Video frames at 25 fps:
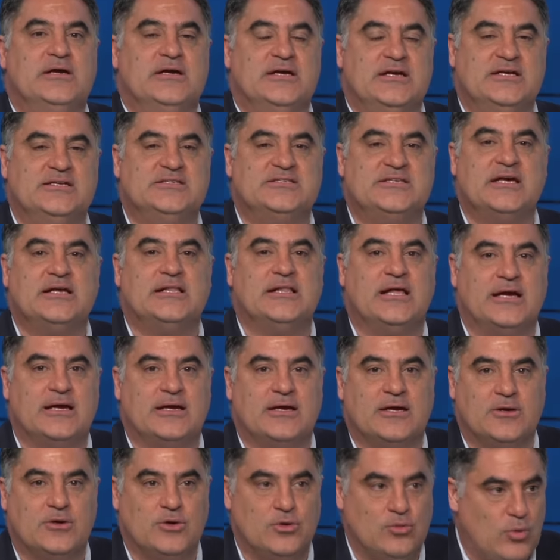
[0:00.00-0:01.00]
he's saying like,
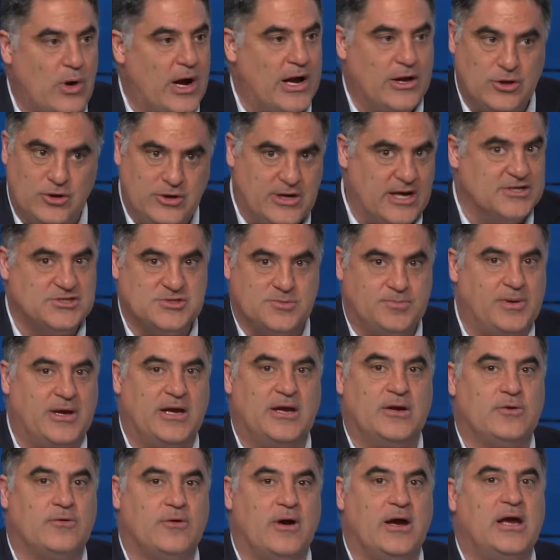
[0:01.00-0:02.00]
well, you guys are
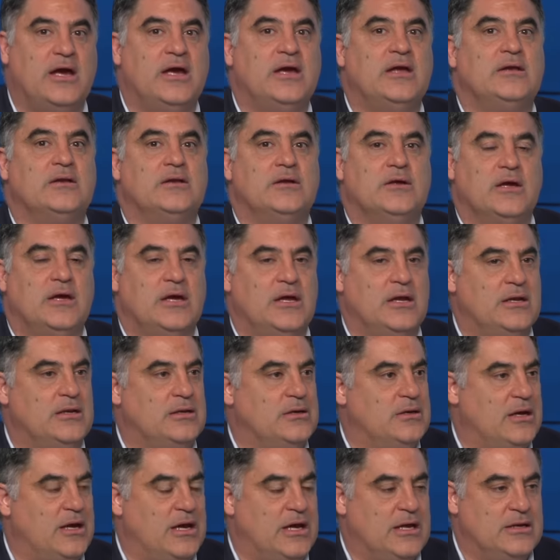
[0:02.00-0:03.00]
paying great,
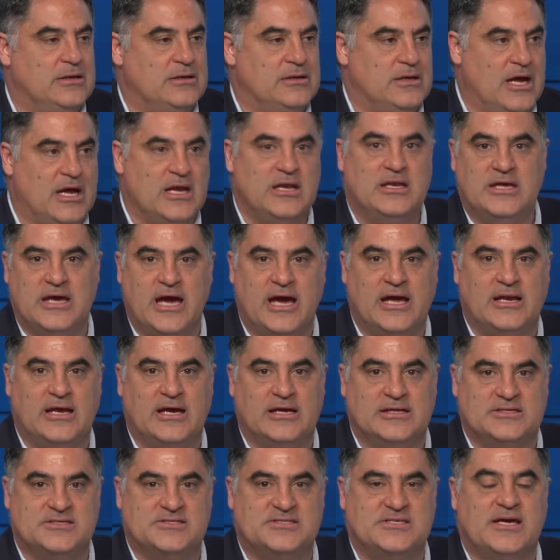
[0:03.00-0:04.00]
and and and yet
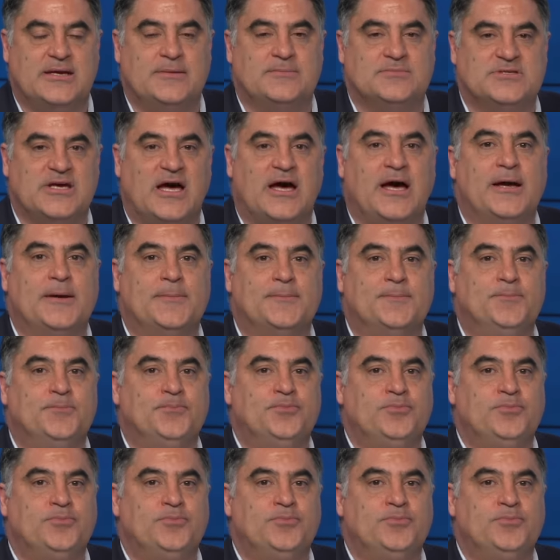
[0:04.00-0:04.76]
at the same time,